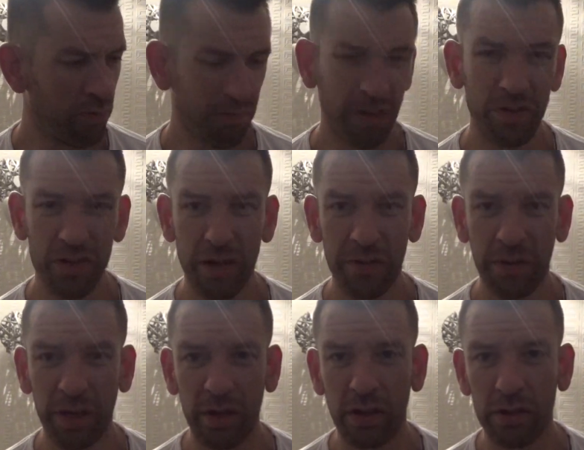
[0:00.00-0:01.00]
Can
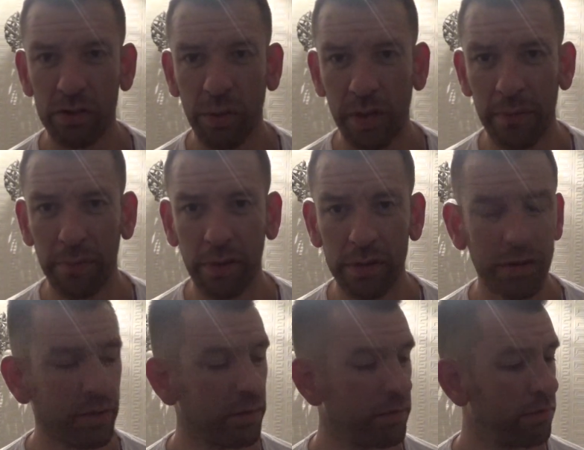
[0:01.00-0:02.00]
generally go 20
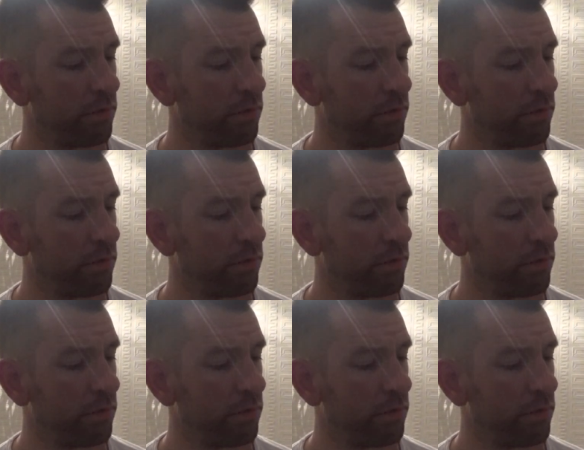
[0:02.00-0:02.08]
plus.